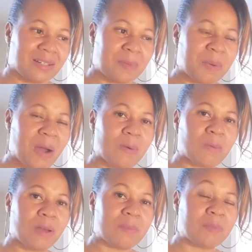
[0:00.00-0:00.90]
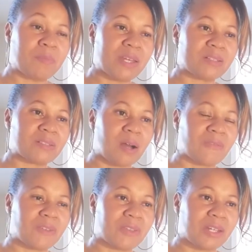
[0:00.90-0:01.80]
about women based
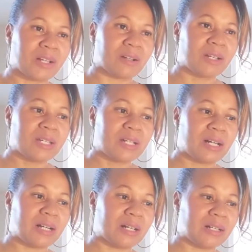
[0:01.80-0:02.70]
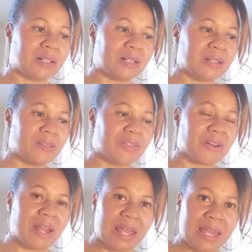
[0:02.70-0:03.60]
off of their uh, uh,
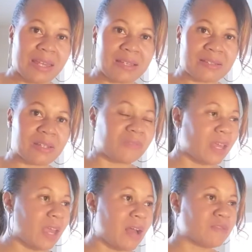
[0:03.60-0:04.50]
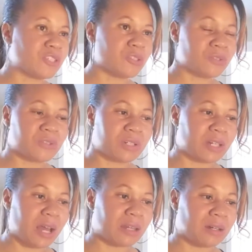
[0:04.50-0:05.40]
their age, if they have children or
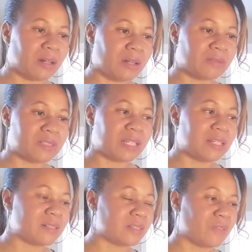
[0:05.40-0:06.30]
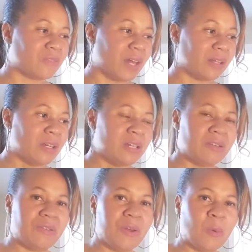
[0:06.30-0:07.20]
not. Uh, saying stuff like
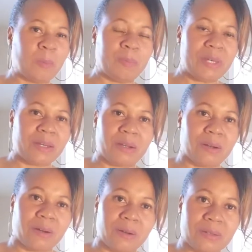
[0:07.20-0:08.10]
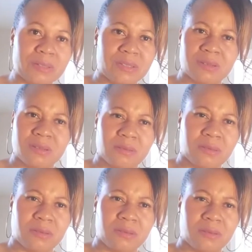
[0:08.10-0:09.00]
"no big girls."
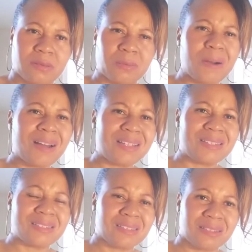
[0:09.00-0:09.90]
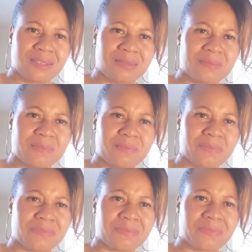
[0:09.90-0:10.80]
What?
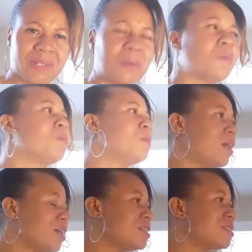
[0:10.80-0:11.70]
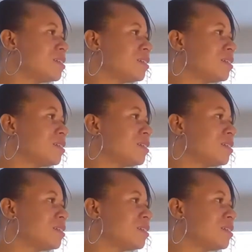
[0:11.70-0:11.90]
What?